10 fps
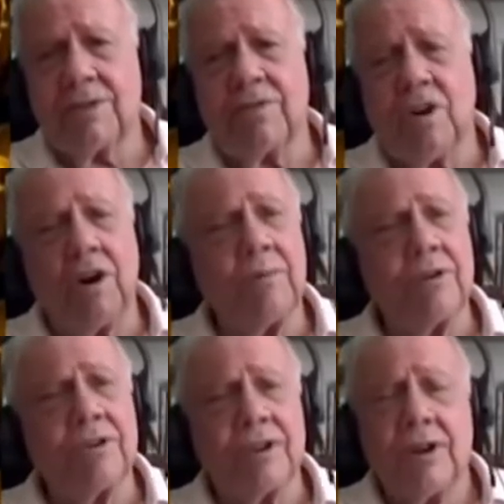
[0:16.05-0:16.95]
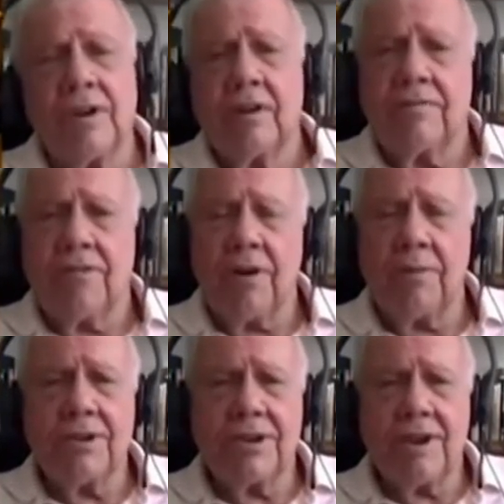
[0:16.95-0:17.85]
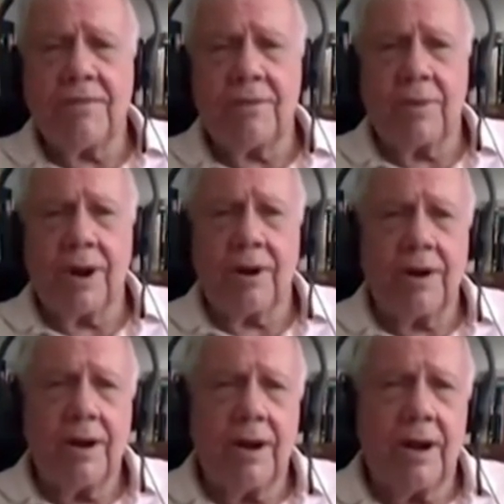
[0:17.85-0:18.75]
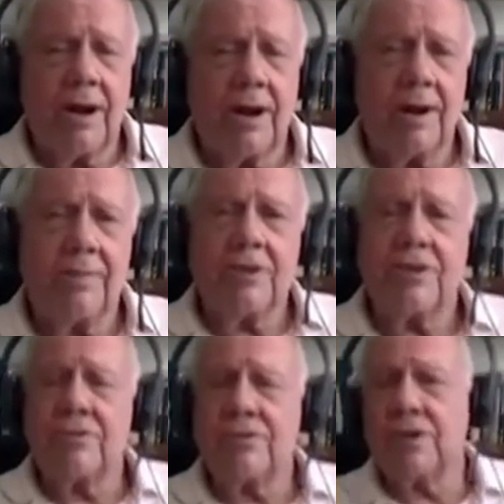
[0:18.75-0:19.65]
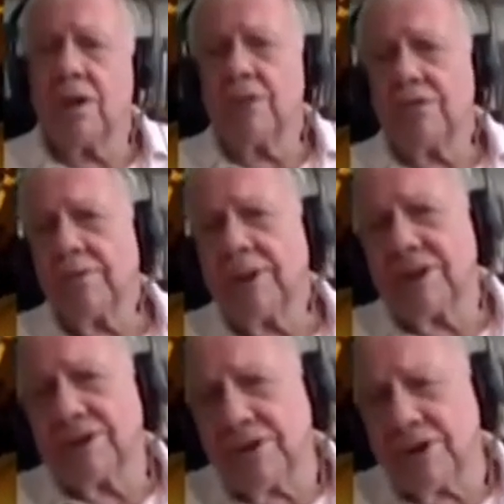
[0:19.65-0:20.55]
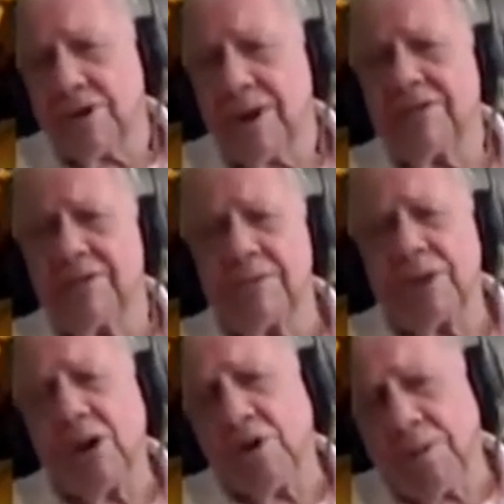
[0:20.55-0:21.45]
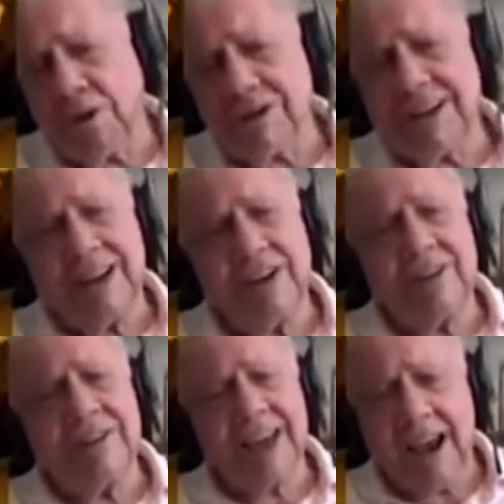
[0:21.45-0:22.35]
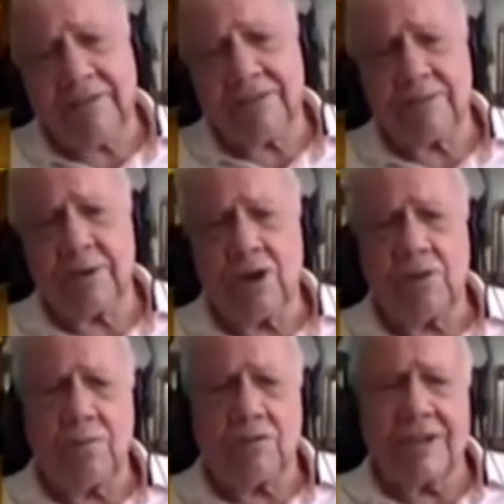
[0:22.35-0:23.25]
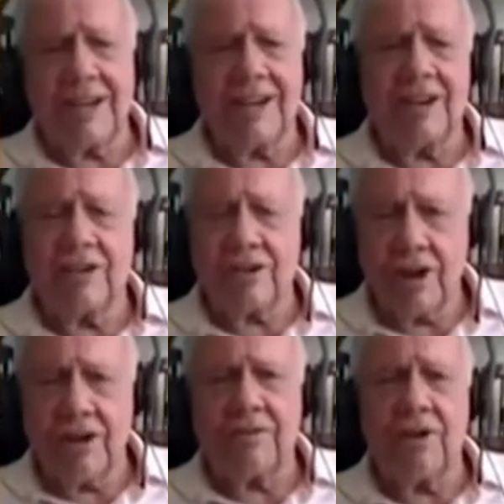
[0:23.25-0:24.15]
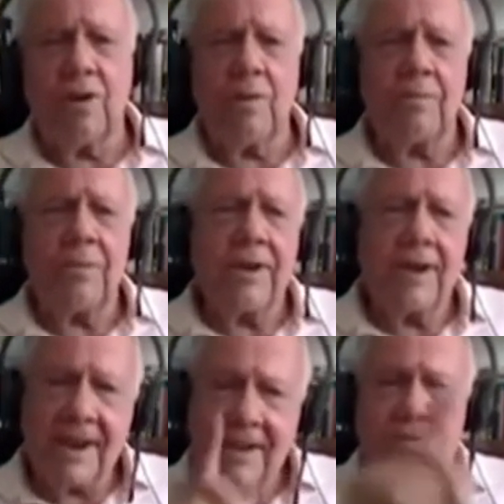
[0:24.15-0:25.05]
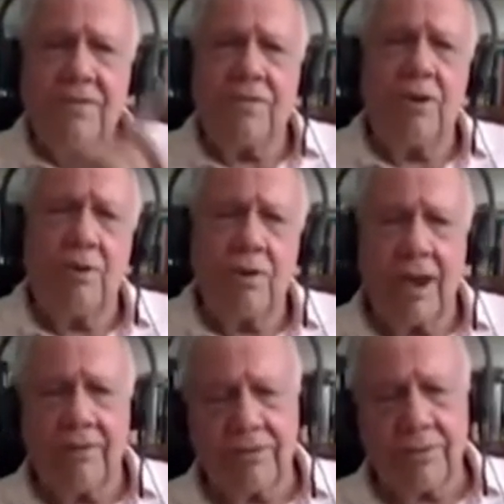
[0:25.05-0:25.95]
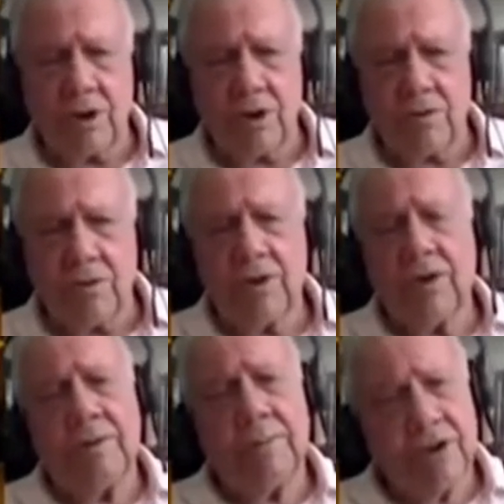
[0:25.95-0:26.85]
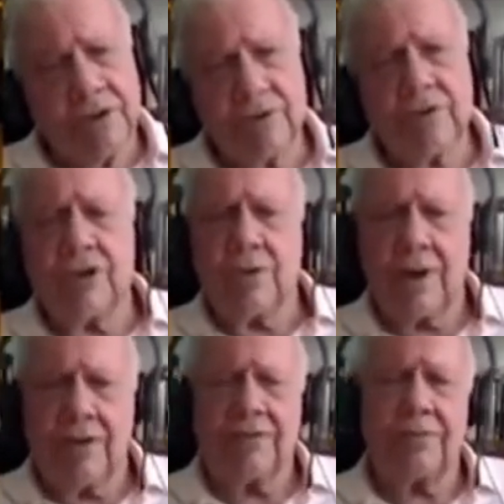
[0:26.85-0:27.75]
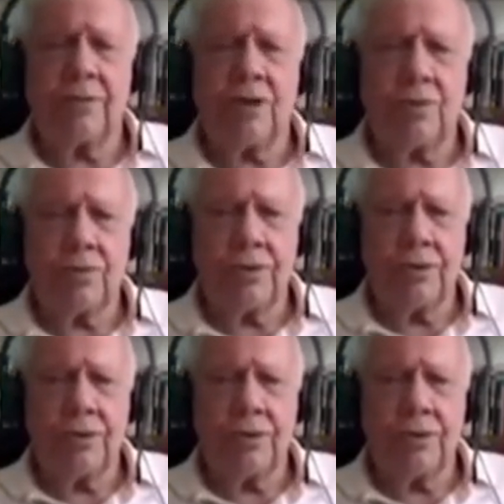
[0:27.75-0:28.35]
farmers everywhere. But you should also make sure you have some gold. Most Indians have some gold. Most Indians love gold. If you don't have some gold, be sure you have some gold,